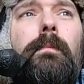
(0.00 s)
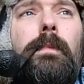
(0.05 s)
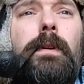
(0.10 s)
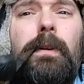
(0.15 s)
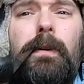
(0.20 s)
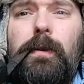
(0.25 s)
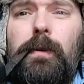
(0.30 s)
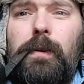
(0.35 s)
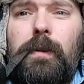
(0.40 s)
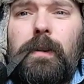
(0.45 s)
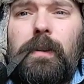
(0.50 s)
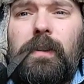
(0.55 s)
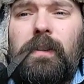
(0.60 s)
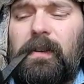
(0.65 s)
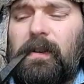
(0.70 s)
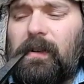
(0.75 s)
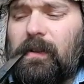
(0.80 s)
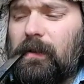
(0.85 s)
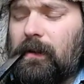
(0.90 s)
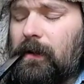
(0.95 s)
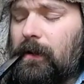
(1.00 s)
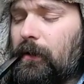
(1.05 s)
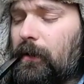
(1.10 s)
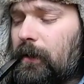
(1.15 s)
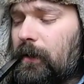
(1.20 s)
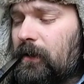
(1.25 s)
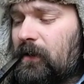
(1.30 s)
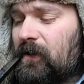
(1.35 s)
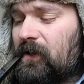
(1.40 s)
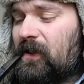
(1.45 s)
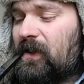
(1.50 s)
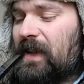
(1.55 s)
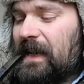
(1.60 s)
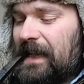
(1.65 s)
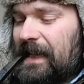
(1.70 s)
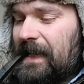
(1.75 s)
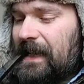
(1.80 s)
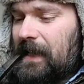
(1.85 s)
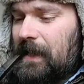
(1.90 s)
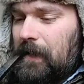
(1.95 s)
New York's New York
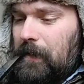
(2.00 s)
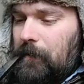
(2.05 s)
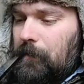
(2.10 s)
State